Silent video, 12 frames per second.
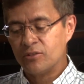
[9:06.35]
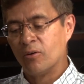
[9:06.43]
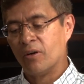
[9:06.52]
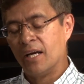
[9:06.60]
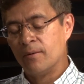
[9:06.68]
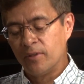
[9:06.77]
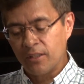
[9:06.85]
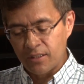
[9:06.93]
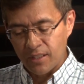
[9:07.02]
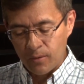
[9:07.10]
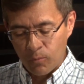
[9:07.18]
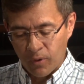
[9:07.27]
So I'm going to
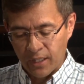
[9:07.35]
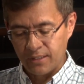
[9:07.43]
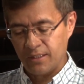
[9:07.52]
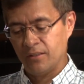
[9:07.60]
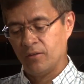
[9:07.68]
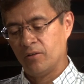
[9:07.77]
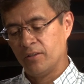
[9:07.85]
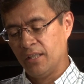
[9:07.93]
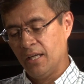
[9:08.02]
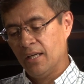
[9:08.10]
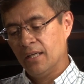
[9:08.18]
try one technology,